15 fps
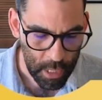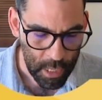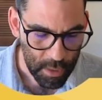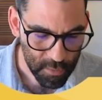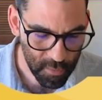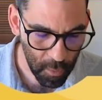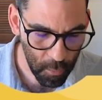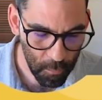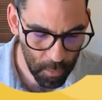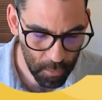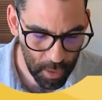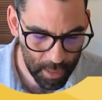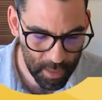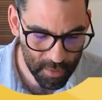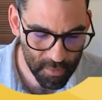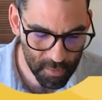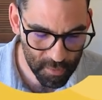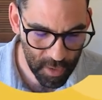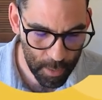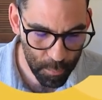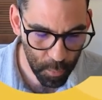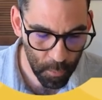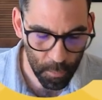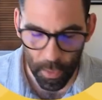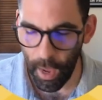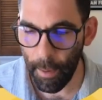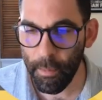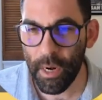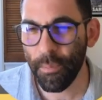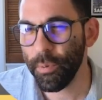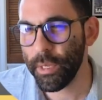So in this example, I'm going to